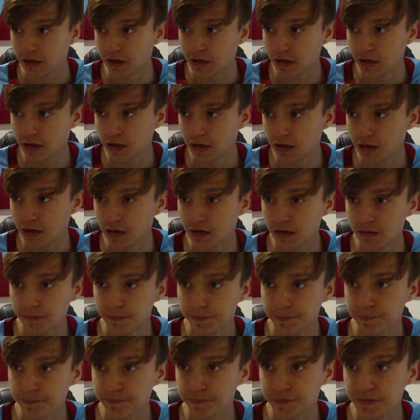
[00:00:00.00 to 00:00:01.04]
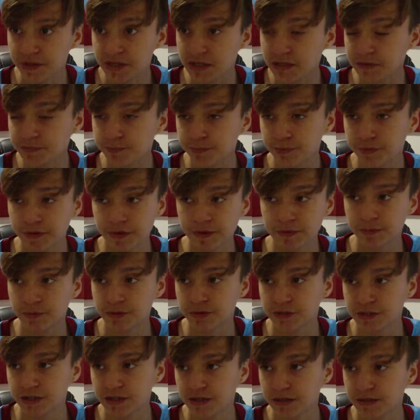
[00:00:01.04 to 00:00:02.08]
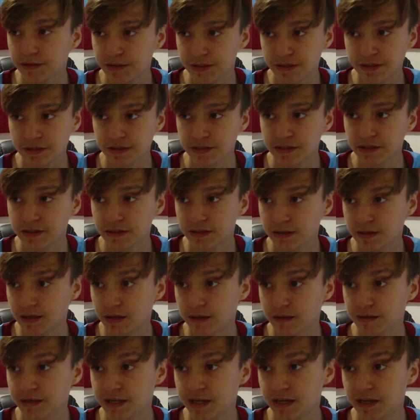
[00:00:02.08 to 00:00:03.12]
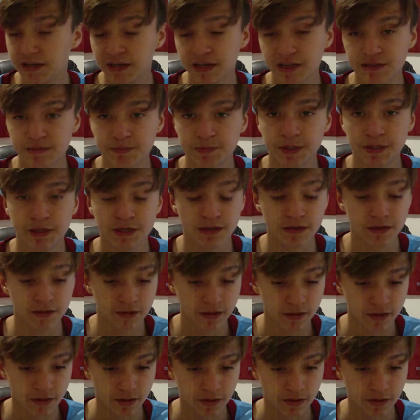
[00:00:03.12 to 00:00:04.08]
That's pretty much, yeah, that's it. Again, that's about it.